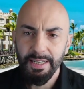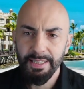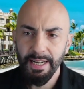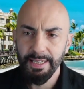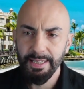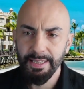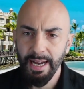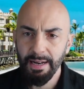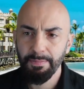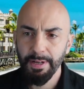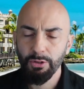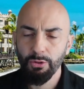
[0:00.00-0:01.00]
then
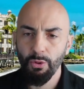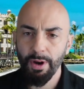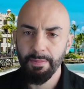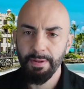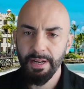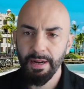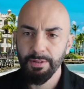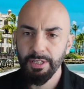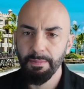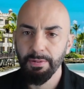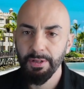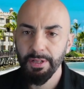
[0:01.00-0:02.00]
that Bitcoin becomes
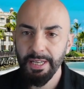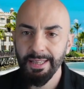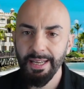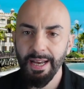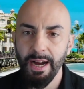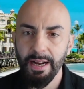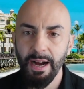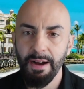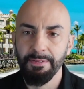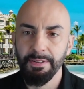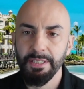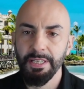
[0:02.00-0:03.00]
completely
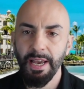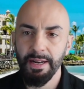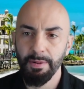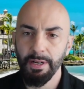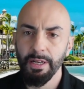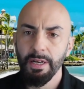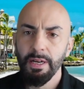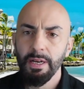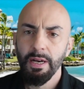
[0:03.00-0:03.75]
unconfiscatable.